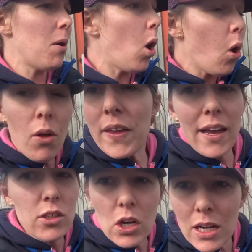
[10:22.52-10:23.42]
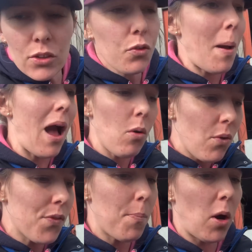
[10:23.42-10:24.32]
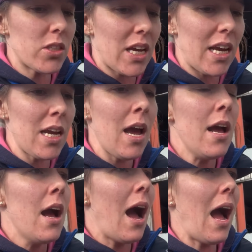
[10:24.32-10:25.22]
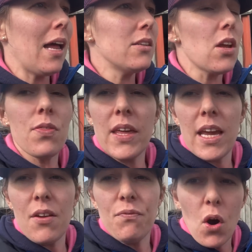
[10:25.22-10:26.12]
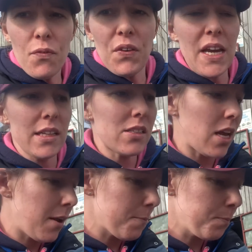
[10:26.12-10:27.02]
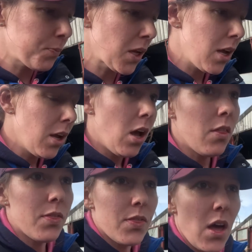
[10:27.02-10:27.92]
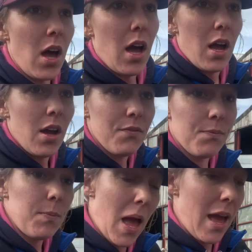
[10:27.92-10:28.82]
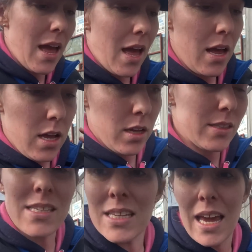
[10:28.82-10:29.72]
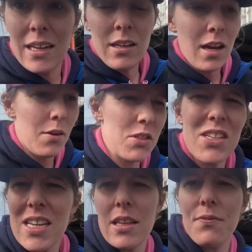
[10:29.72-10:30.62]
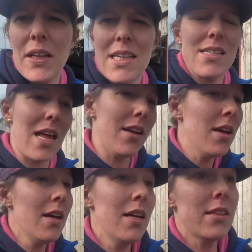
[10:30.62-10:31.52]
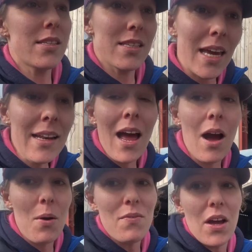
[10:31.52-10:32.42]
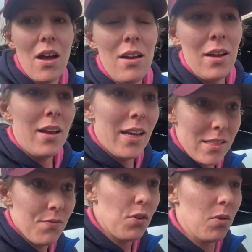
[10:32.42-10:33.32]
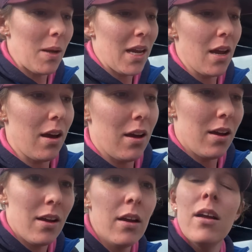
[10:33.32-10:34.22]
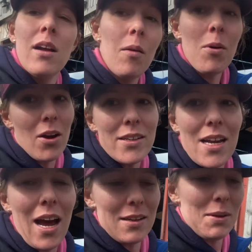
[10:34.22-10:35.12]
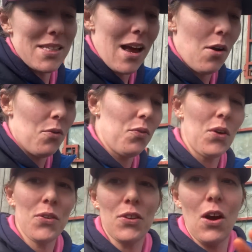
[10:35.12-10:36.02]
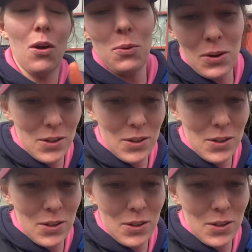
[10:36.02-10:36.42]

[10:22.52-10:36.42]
all the entrails from out of the body, and the forefeet, the skin. I was going to say the fleece then. The skin, however, is in front of me here. I'm going to tan it myself. So